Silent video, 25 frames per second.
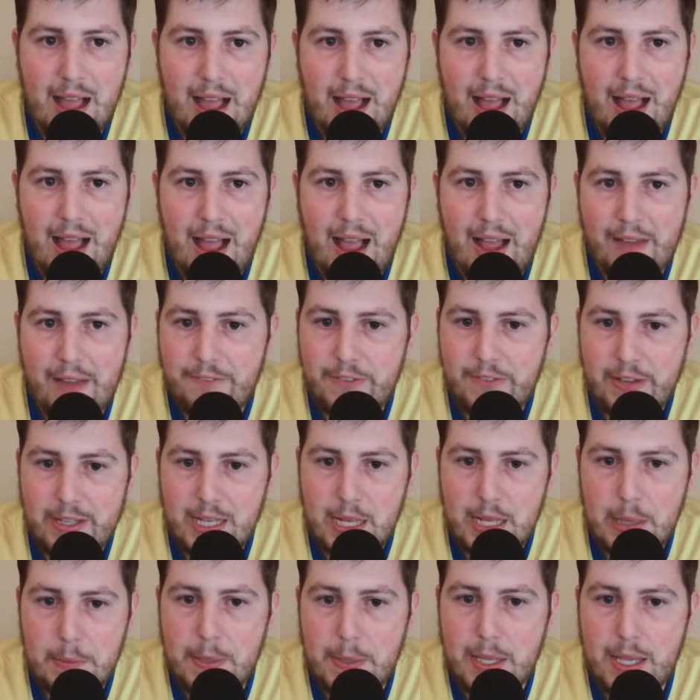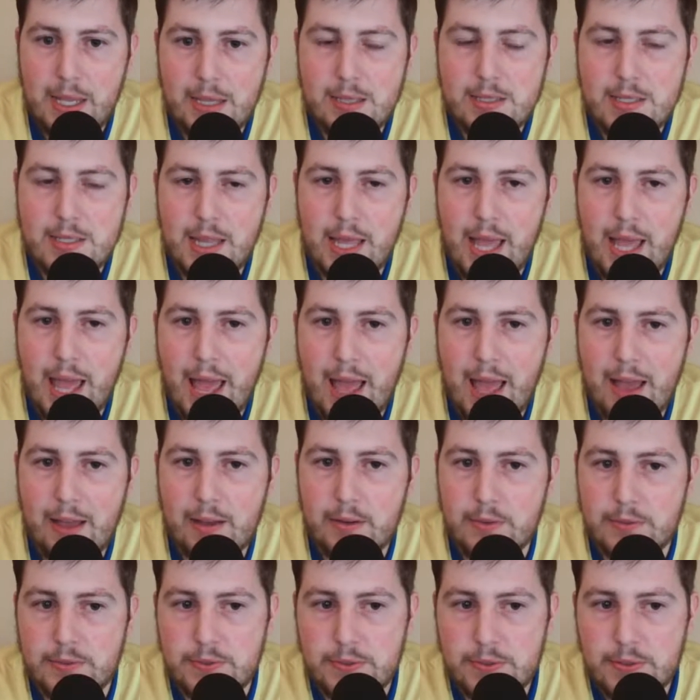I feel like because they
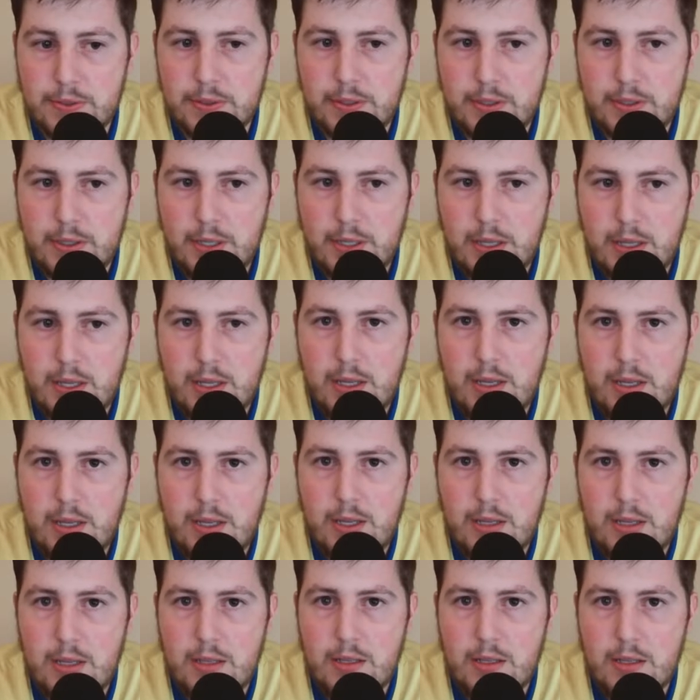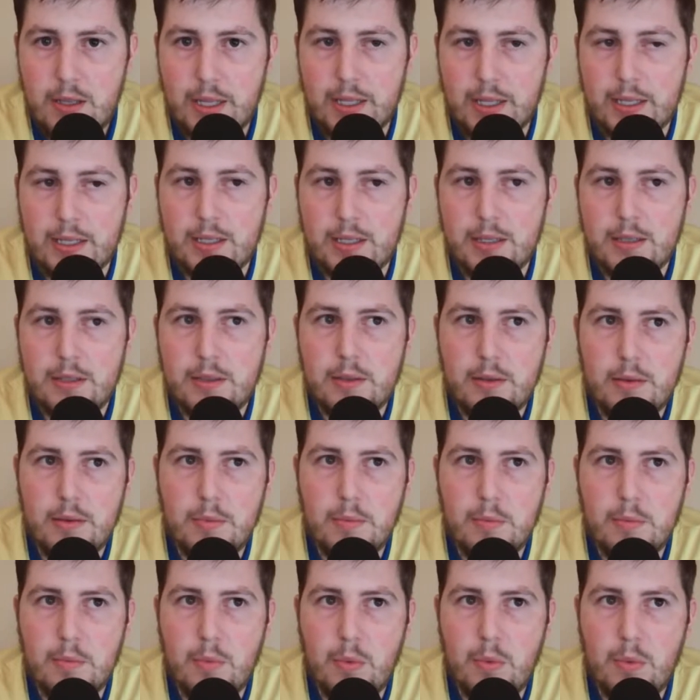have like
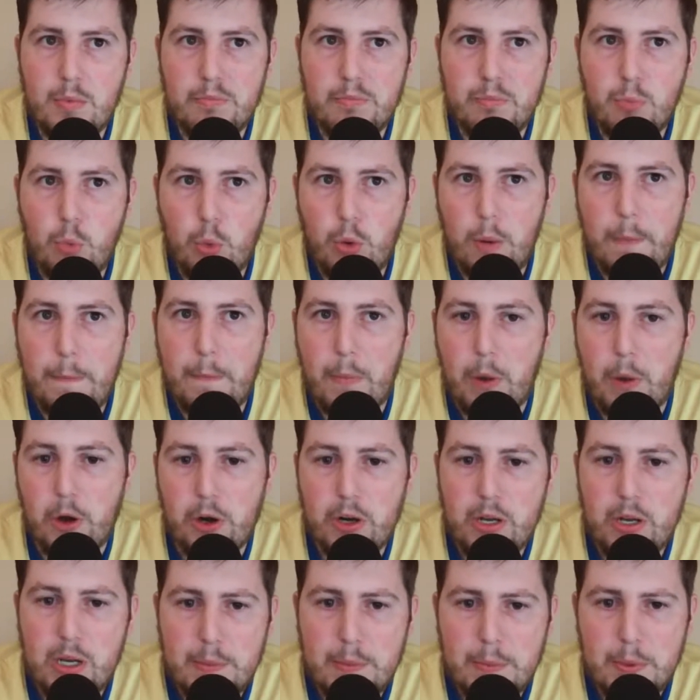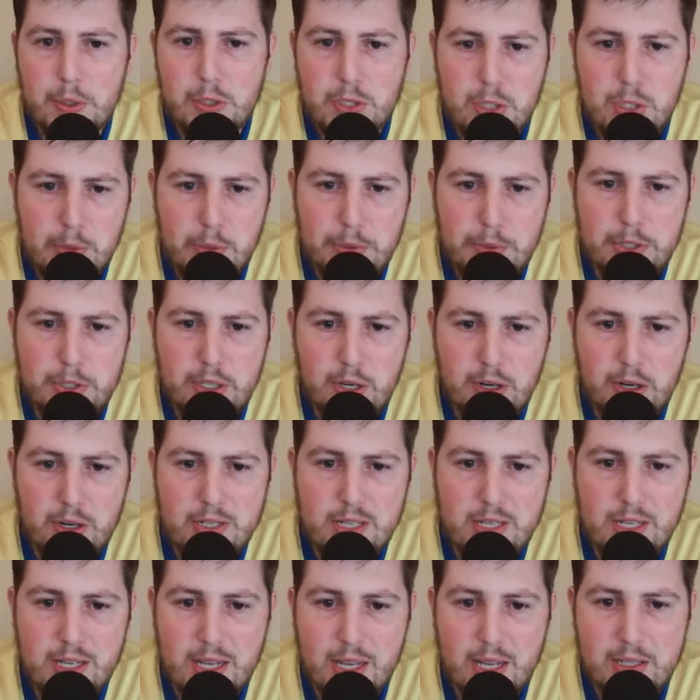more marketable
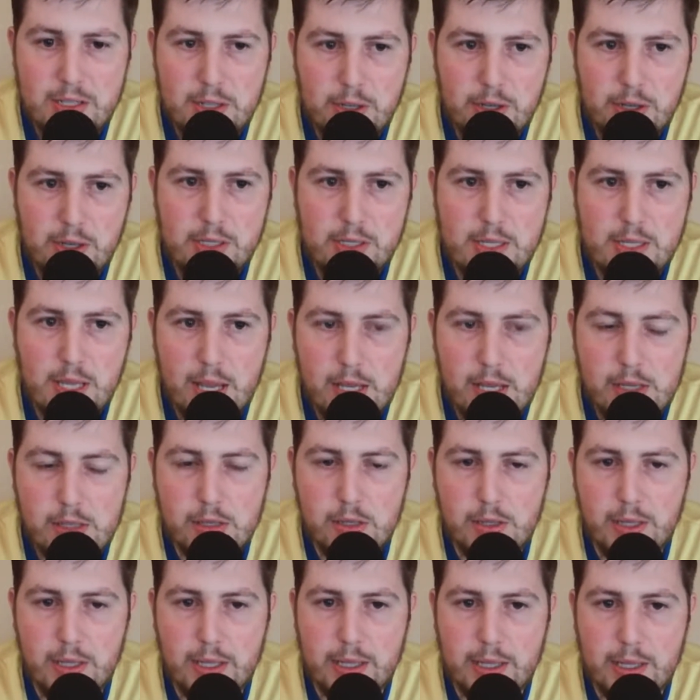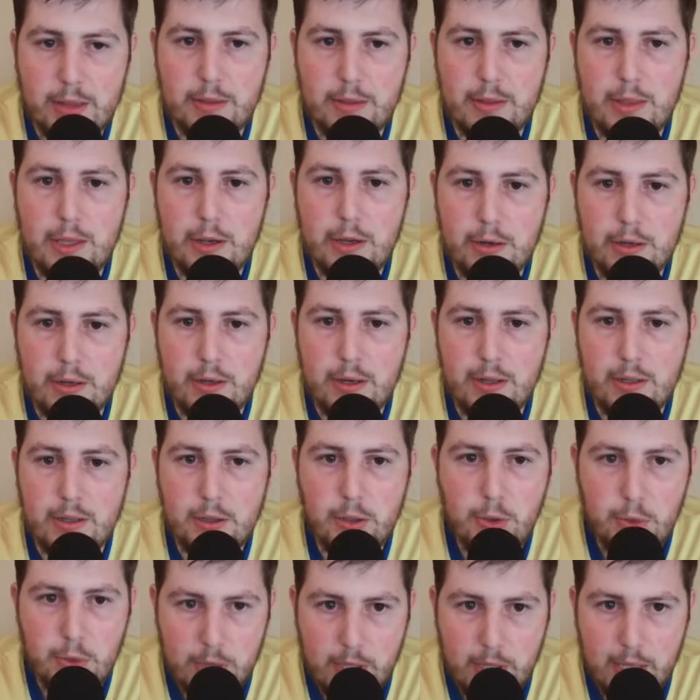superstars, I guess you could say. So like they're
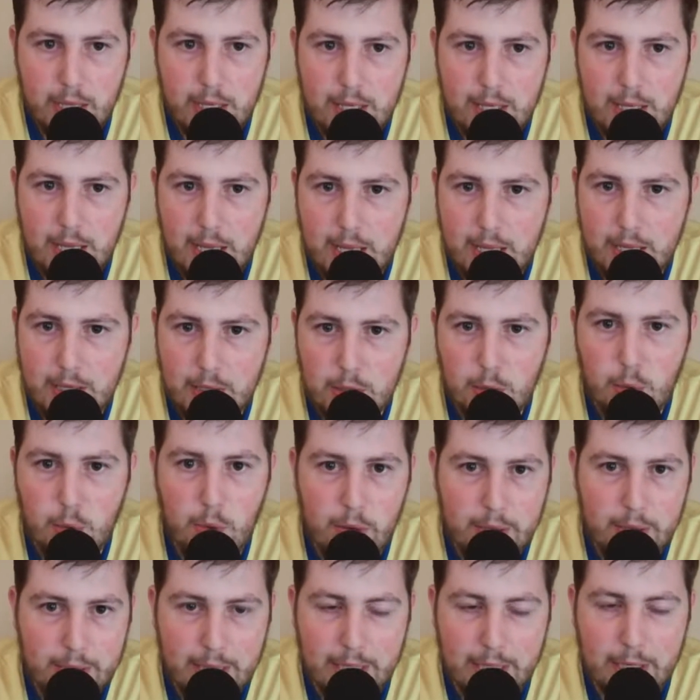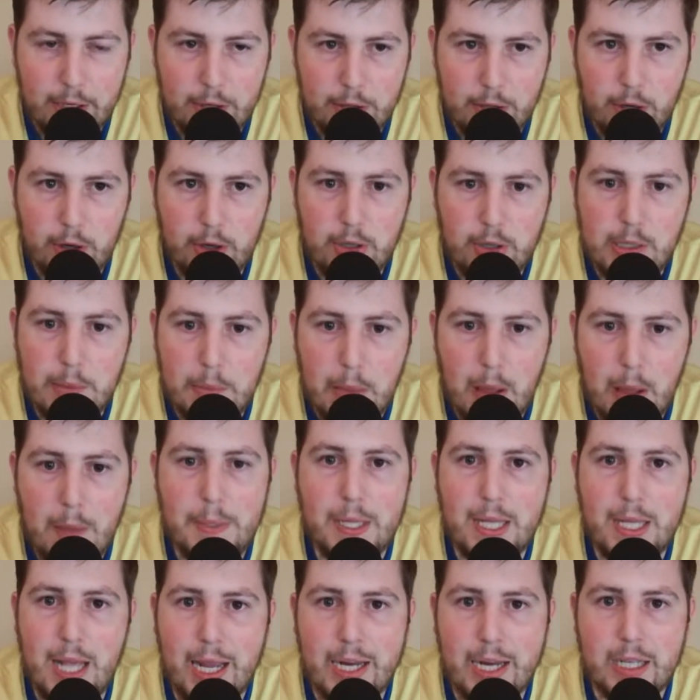Luka and Kawhi Leonard are in the
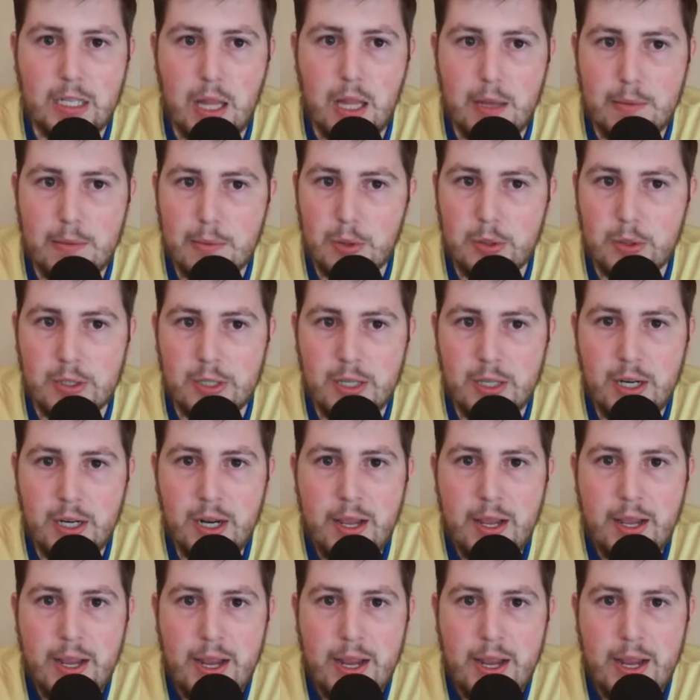public eye a lot more.